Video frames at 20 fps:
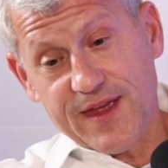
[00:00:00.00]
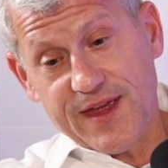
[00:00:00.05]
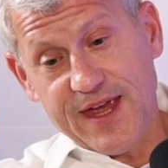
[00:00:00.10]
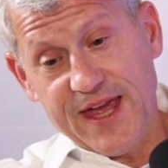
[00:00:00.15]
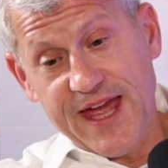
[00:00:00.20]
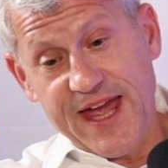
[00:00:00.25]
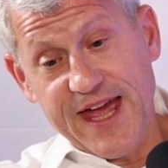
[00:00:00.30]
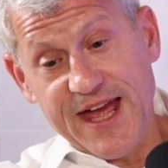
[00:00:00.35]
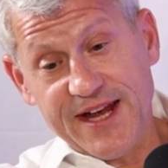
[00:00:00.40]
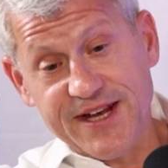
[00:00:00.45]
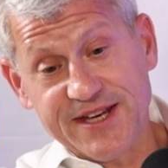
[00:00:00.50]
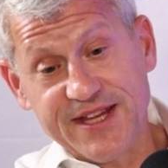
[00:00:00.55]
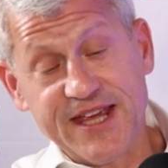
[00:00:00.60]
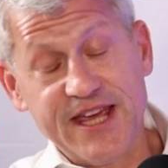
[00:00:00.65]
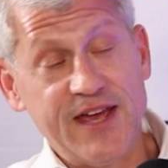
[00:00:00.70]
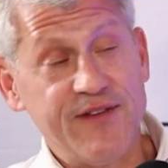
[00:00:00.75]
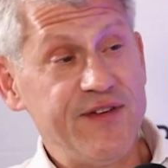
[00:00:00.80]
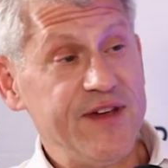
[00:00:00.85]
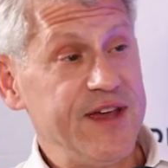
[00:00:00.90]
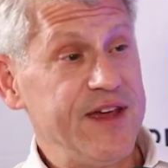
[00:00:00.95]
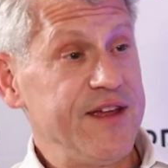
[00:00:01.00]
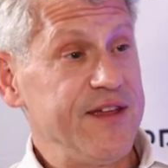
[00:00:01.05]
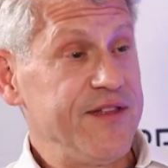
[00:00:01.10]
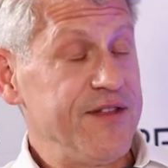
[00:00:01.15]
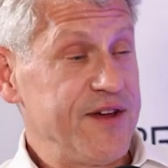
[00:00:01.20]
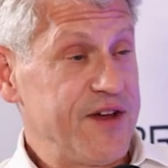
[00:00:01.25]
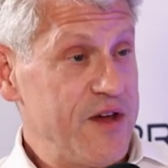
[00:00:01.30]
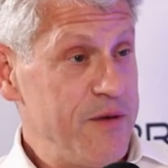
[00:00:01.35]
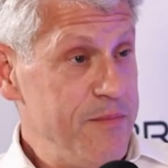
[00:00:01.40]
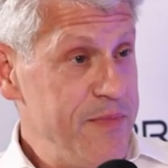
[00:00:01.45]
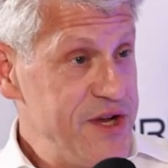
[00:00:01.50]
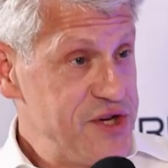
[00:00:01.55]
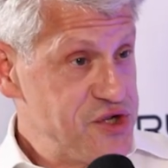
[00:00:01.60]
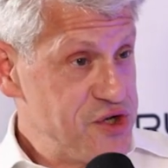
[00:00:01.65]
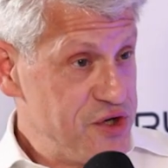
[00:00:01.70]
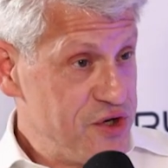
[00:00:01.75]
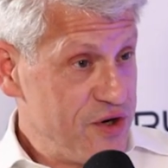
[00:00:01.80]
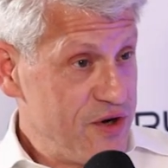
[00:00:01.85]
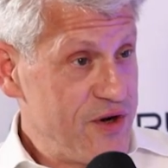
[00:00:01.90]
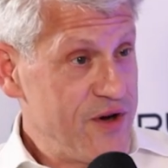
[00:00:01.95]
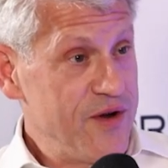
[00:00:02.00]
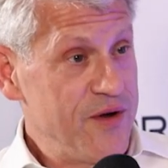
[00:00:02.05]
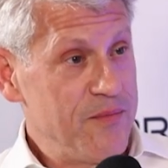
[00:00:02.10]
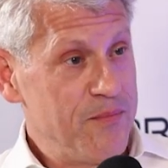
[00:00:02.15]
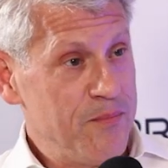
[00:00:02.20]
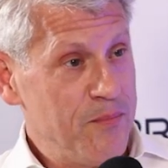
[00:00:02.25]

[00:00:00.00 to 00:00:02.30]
and giving the commissioner